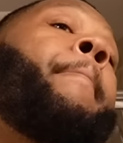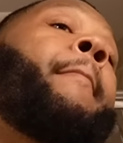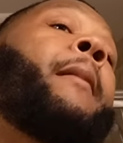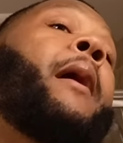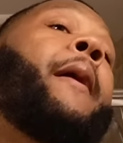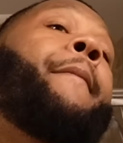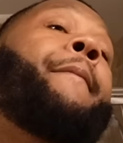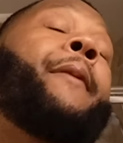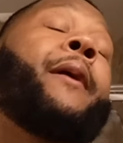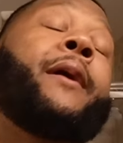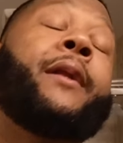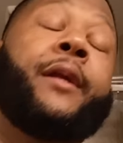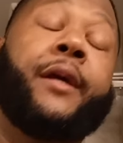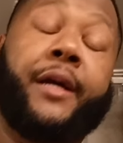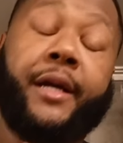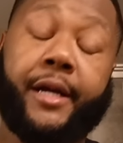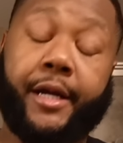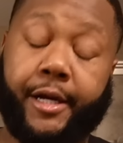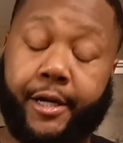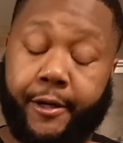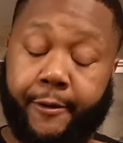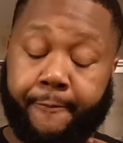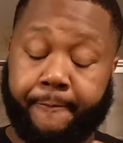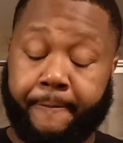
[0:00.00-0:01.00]
up under
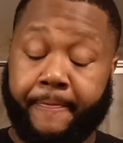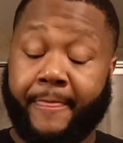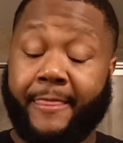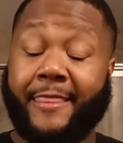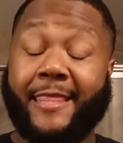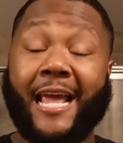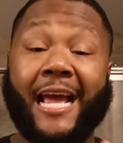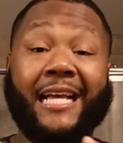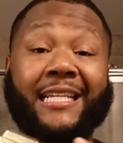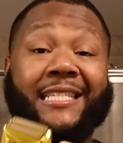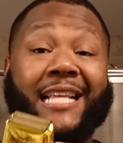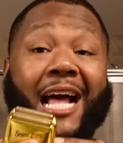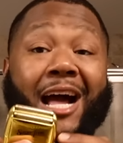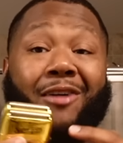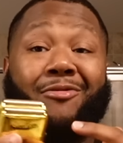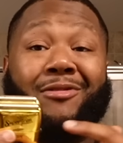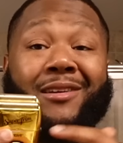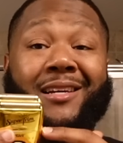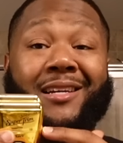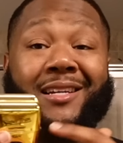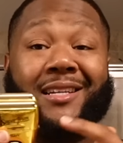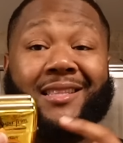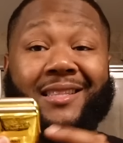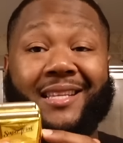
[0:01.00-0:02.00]
here. That's how
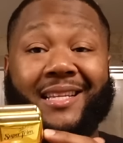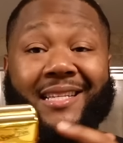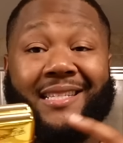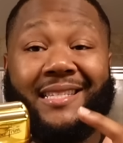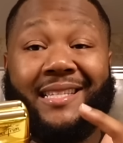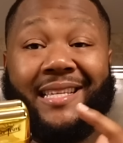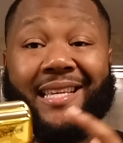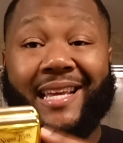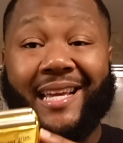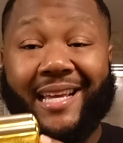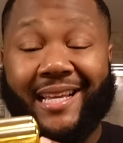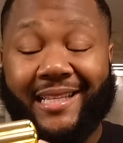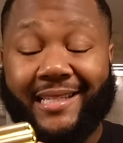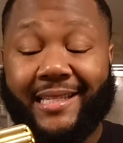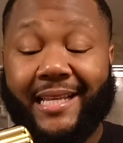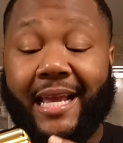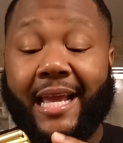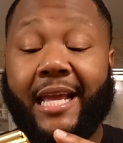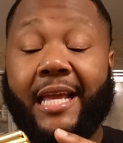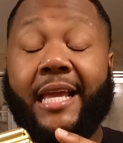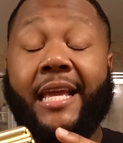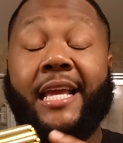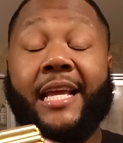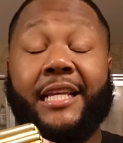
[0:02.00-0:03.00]
good this gets.
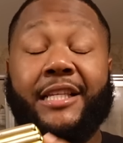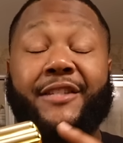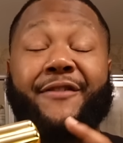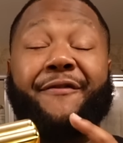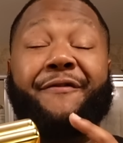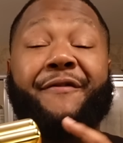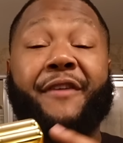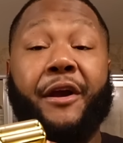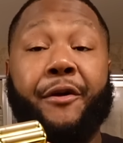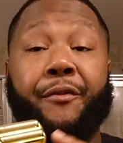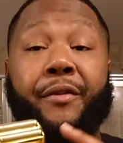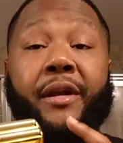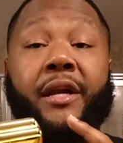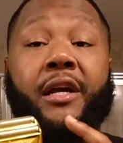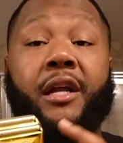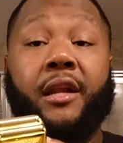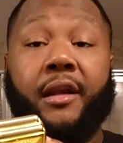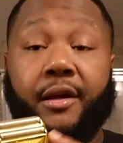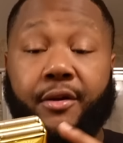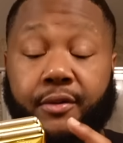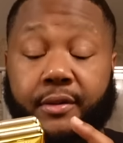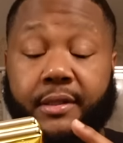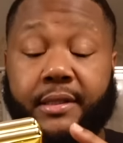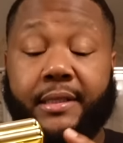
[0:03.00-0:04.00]
It gets very
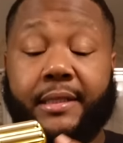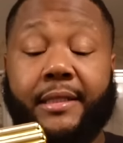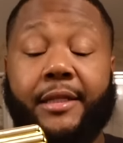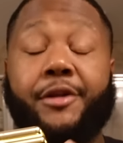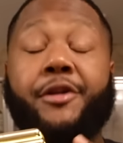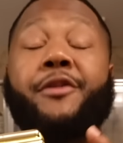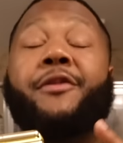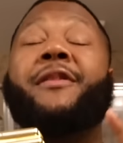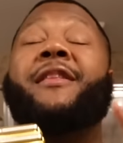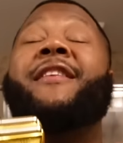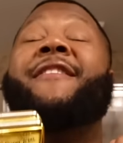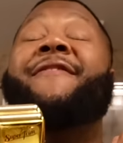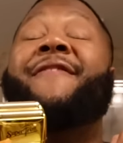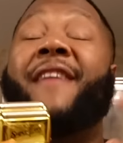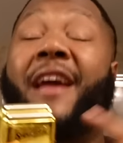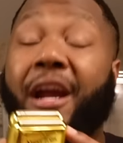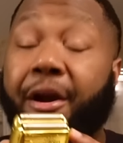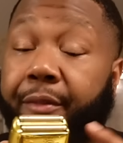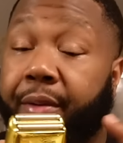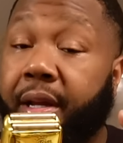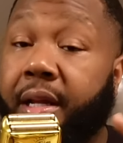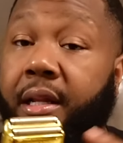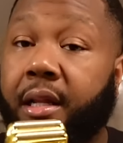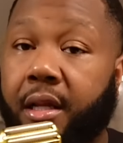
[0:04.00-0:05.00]
close,
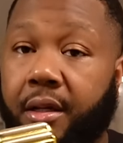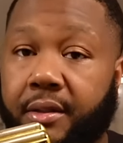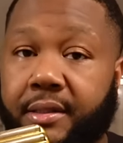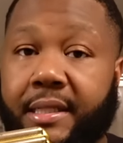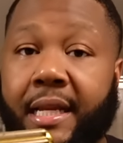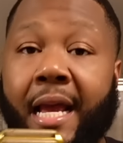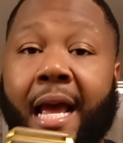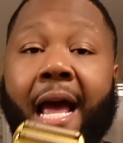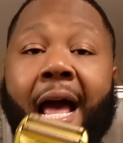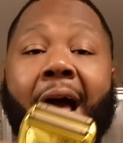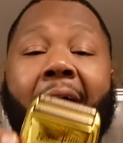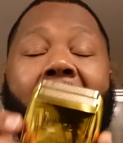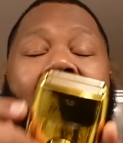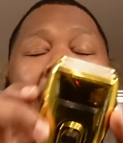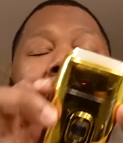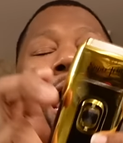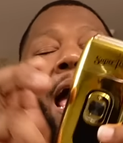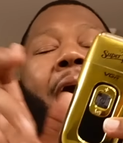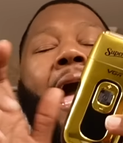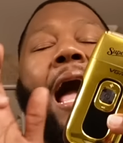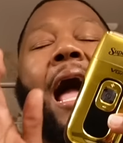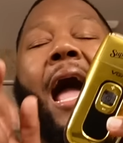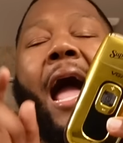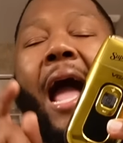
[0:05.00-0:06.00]
very close. I
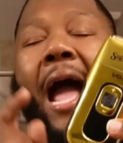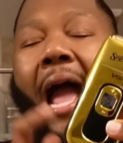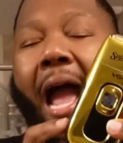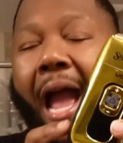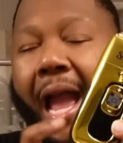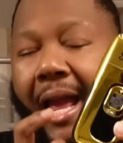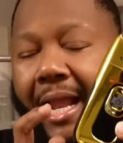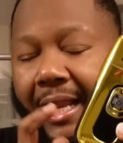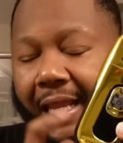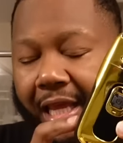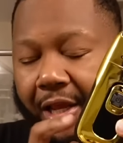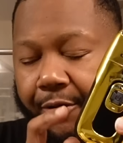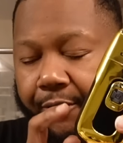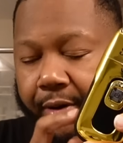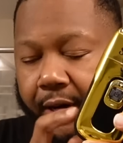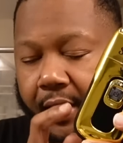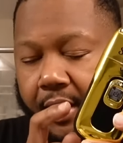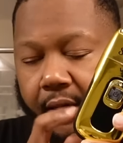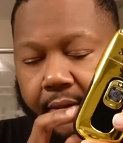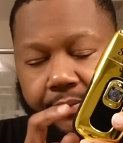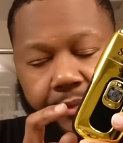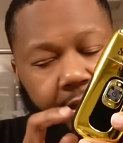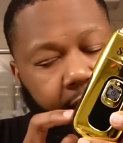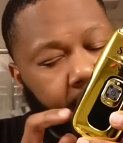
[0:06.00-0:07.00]
highly
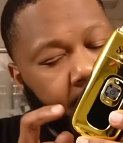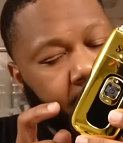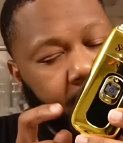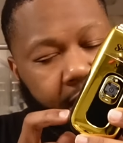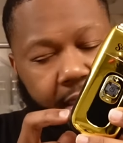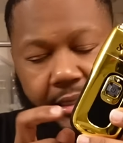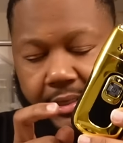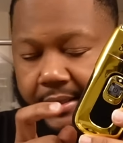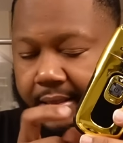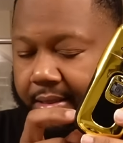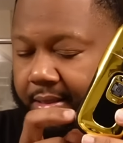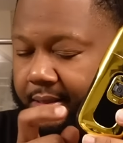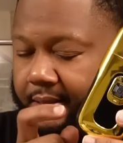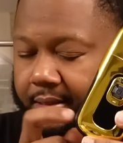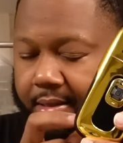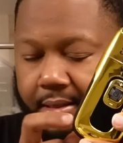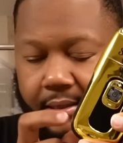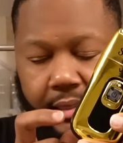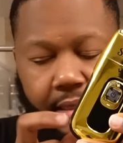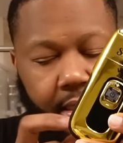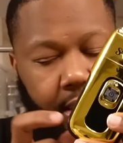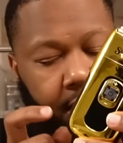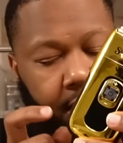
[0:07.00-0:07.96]
recommend this.